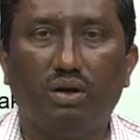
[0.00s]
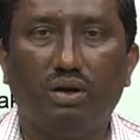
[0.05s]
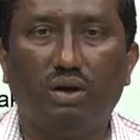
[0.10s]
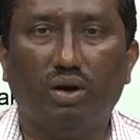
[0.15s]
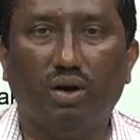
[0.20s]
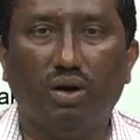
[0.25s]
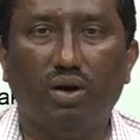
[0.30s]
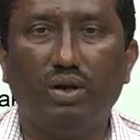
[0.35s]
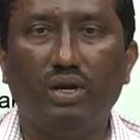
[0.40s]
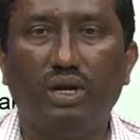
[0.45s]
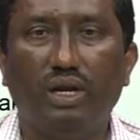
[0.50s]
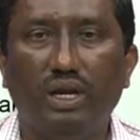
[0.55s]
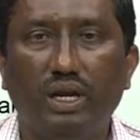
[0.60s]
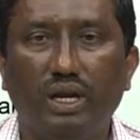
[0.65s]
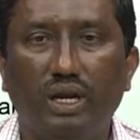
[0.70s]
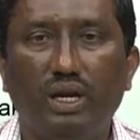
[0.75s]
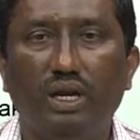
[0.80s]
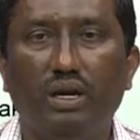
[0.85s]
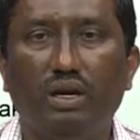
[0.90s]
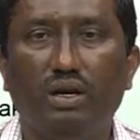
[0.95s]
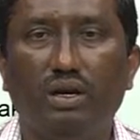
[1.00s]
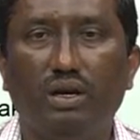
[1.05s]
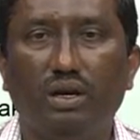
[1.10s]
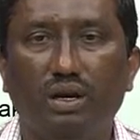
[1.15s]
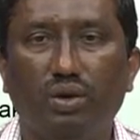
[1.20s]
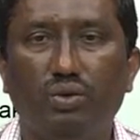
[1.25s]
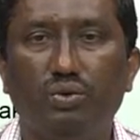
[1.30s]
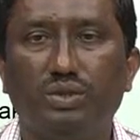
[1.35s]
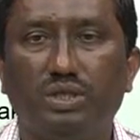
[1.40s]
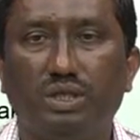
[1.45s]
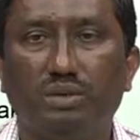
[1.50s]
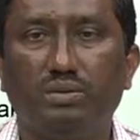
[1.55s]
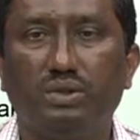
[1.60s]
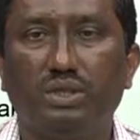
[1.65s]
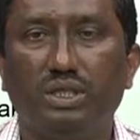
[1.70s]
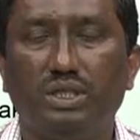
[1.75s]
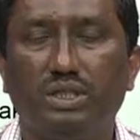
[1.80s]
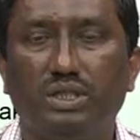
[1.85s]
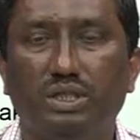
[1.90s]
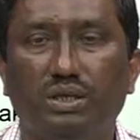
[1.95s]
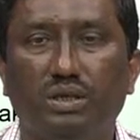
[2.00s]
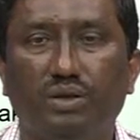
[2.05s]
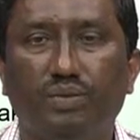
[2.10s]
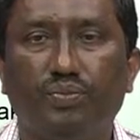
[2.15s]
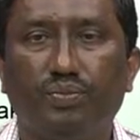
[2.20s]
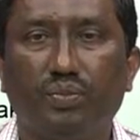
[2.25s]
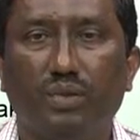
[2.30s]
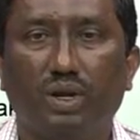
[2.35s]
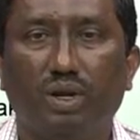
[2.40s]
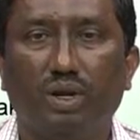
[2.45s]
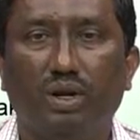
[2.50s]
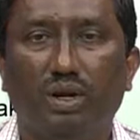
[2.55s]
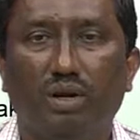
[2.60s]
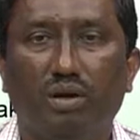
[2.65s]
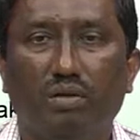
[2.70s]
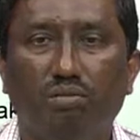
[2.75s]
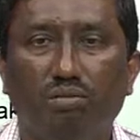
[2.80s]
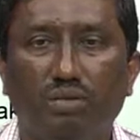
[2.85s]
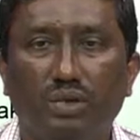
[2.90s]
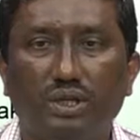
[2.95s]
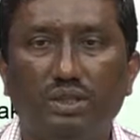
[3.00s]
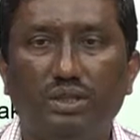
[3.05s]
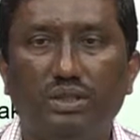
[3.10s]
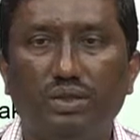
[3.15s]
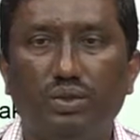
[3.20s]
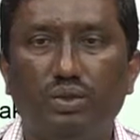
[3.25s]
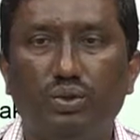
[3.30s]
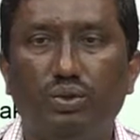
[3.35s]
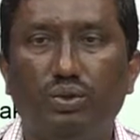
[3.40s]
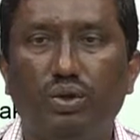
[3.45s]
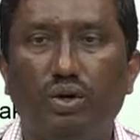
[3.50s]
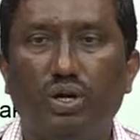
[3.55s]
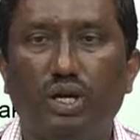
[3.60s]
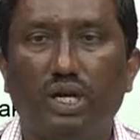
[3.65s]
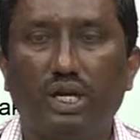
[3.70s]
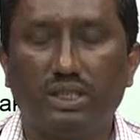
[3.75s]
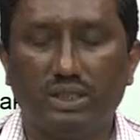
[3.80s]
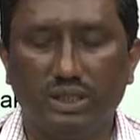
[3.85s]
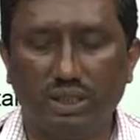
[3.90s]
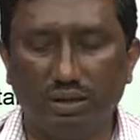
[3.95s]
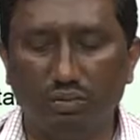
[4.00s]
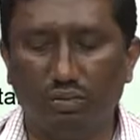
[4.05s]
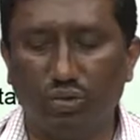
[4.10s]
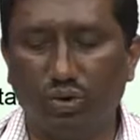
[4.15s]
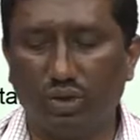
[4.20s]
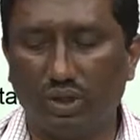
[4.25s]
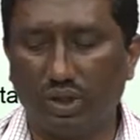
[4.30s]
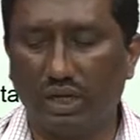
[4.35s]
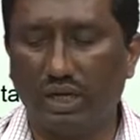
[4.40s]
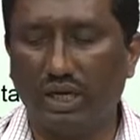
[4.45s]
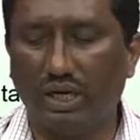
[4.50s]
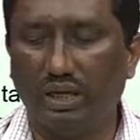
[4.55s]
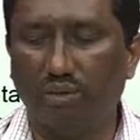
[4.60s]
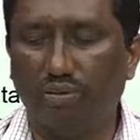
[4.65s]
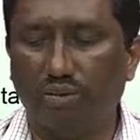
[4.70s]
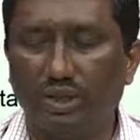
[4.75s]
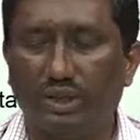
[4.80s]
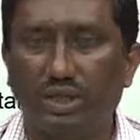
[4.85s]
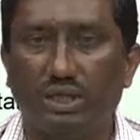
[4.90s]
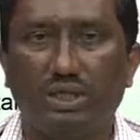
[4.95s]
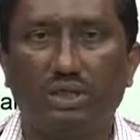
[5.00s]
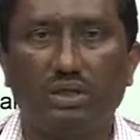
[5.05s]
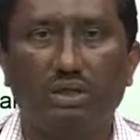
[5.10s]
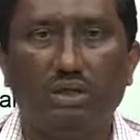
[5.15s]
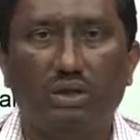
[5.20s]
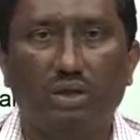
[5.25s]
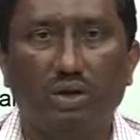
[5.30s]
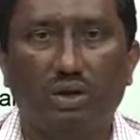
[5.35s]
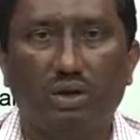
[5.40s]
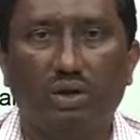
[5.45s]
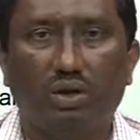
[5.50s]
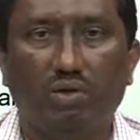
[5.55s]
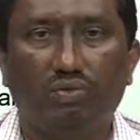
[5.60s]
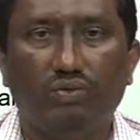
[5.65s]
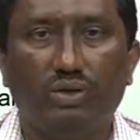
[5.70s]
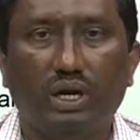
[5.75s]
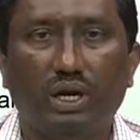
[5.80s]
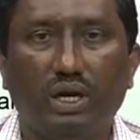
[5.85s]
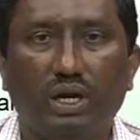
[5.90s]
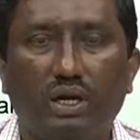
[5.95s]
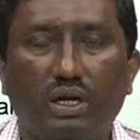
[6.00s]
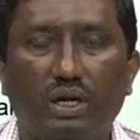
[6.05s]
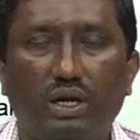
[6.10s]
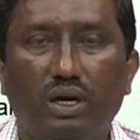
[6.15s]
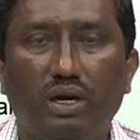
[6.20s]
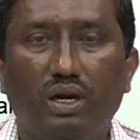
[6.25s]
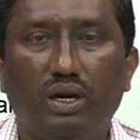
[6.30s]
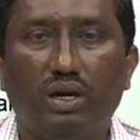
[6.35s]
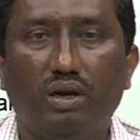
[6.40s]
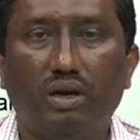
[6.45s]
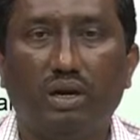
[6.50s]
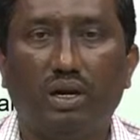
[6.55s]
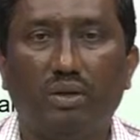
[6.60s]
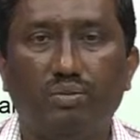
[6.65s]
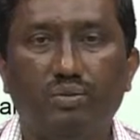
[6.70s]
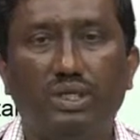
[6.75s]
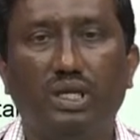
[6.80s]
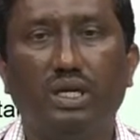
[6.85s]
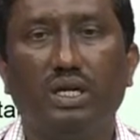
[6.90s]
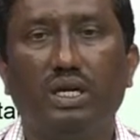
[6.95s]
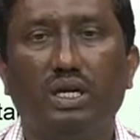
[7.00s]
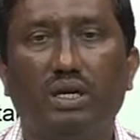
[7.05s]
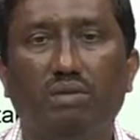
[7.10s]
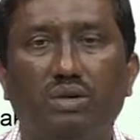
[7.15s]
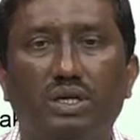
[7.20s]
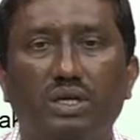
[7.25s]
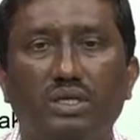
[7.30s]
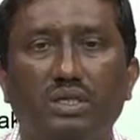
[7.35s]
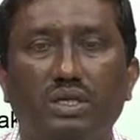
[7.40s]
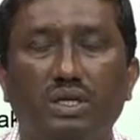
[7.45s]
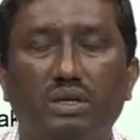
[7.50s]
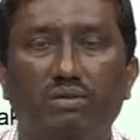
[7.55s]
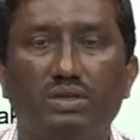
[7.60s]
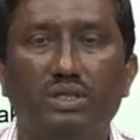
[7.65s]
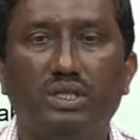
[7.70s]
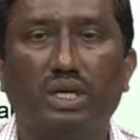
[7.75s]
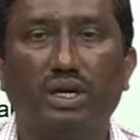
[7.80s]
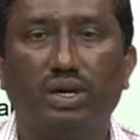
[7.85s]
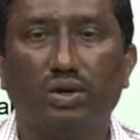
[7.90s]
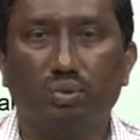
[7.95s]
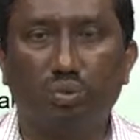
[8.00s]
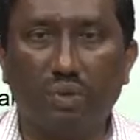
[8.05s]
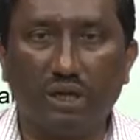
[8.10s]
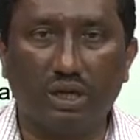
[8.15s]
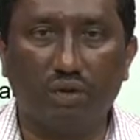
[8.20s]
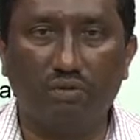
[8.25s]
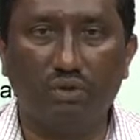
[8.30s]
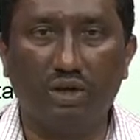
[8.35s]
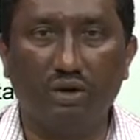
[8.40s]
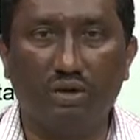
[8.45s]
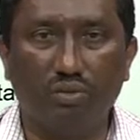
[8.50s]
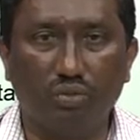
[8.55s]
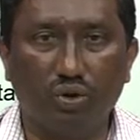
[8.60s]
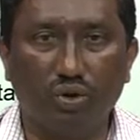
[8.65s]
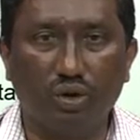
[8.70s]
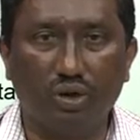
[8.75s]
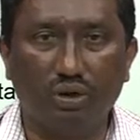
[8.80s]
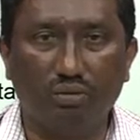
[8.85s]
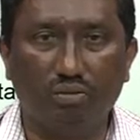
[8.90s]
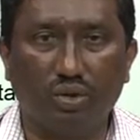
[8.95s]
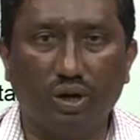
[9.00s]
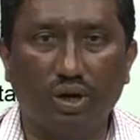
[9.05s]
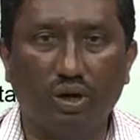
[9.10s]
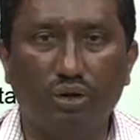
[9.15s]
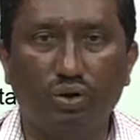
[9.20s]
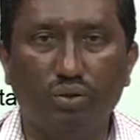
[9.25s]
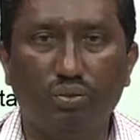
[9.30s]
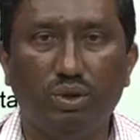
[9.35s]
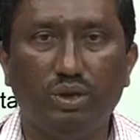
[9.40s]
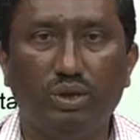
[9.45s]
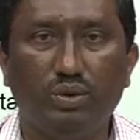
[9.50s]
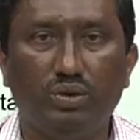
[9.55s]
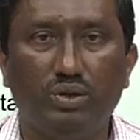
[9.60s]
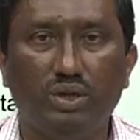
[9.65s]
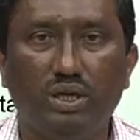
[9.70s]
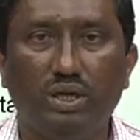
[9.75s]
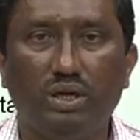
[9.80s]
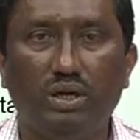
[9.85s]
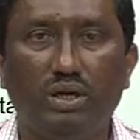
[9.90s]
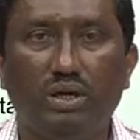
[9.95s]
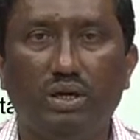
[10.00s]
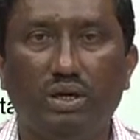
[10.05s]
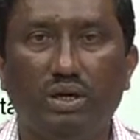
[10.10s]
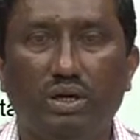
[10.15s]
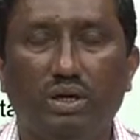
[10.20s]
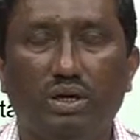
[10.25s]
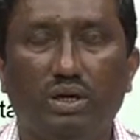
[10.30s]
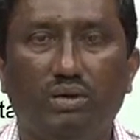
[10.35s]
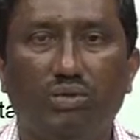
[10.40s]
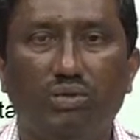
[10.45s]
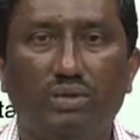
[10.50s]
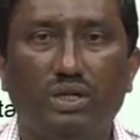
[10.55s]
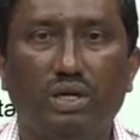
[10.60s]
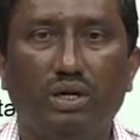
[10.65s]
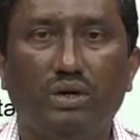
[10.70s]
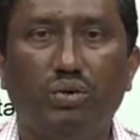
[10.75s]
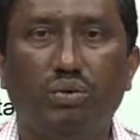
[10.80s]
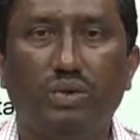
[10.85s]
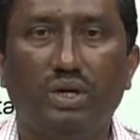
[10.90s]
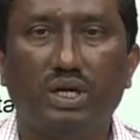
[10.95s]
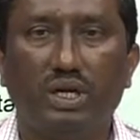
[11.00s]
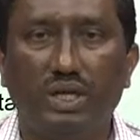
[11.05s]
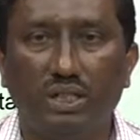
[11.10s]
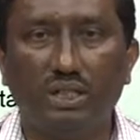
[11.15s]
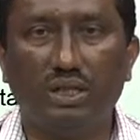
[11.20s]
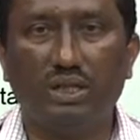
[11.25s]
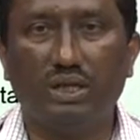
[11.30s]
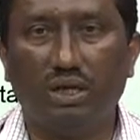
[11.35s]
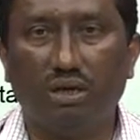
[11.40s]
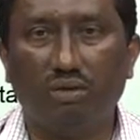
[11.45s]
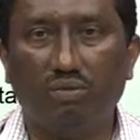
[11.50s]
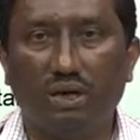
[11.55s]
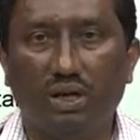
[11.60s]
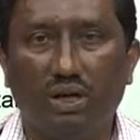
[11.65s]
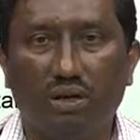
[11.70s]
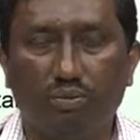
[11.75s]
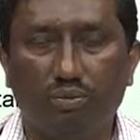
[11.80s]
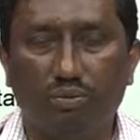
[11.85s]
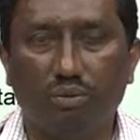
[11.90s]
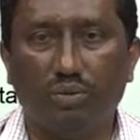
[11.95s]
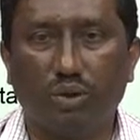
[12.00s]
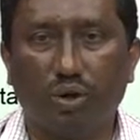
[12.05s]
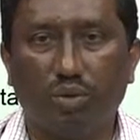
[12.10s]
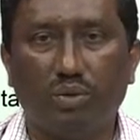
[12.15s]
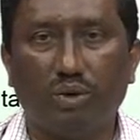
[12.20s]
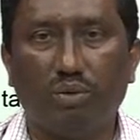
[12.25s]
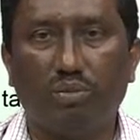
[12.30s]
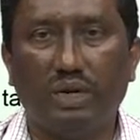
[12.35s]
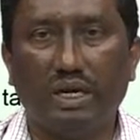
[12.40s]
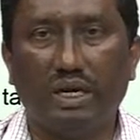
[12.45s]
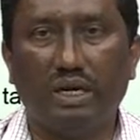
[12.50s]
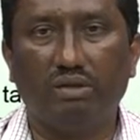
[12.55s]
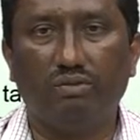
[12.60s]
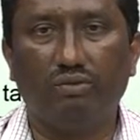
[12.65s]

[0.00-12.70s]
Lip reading: on any new substation bus should not exceed more than 80% of the rated rupturing capacity of the circuit breaker. Very important point to be noted, which are to be considered while proper planning